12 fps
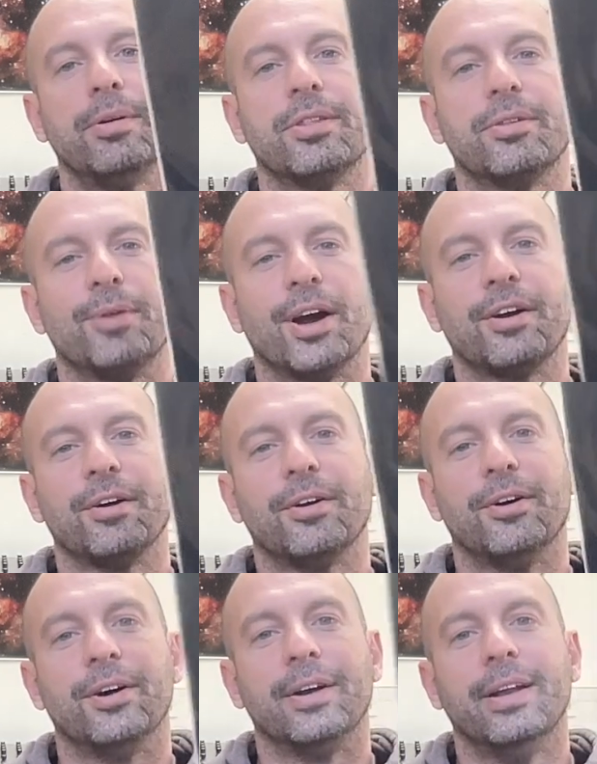Put the Record
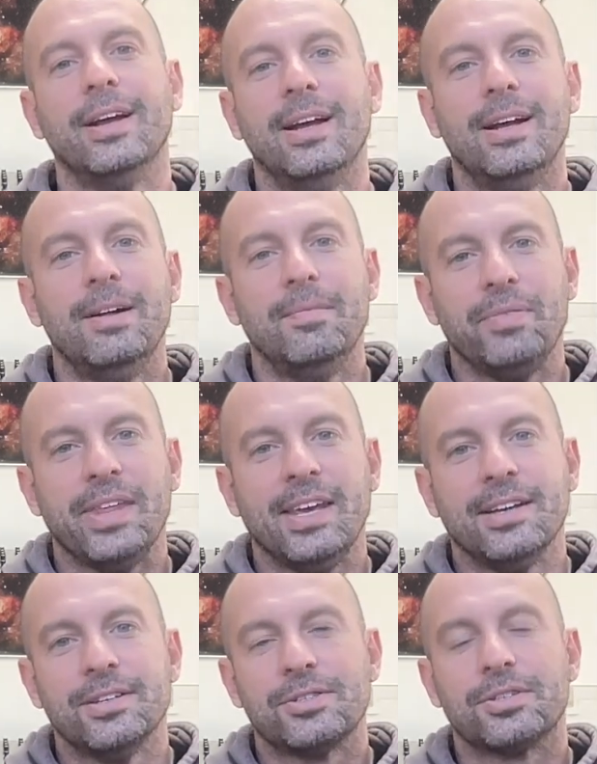On
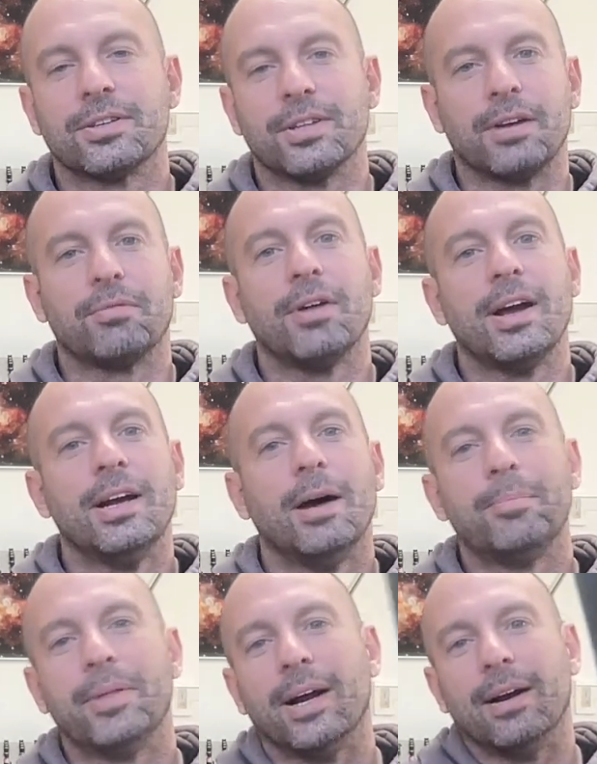is like right
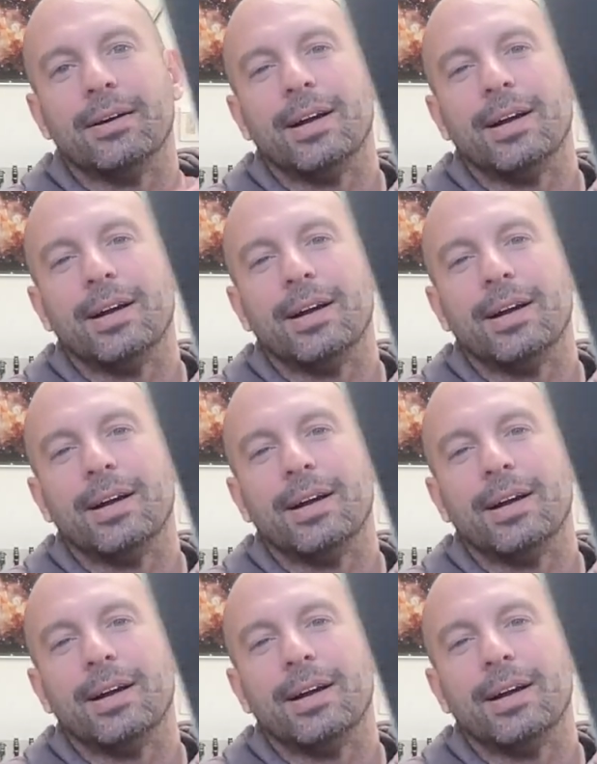up there.